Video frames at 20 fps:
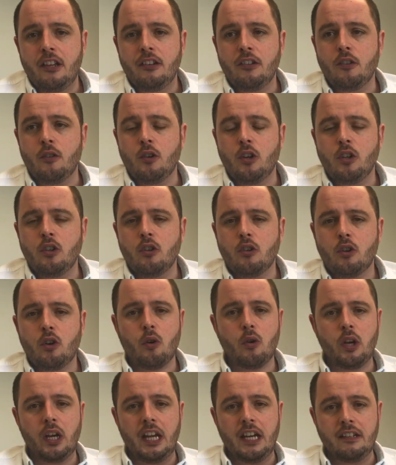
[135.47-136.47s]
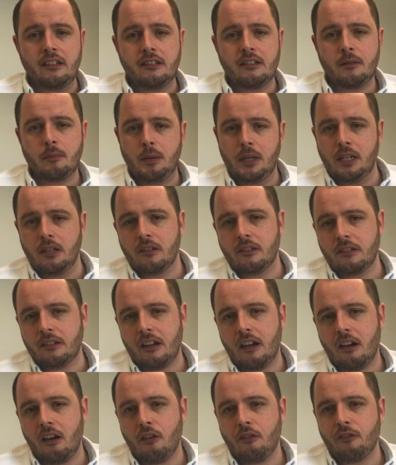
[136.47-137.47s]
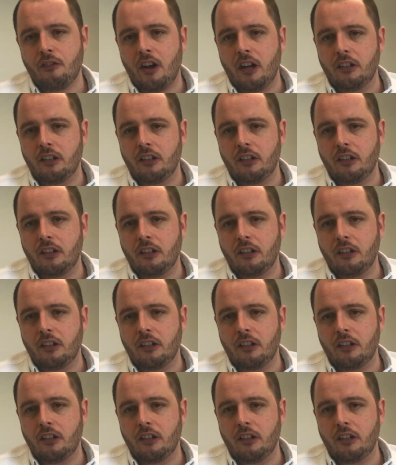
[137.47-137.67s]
you're going in to be yourself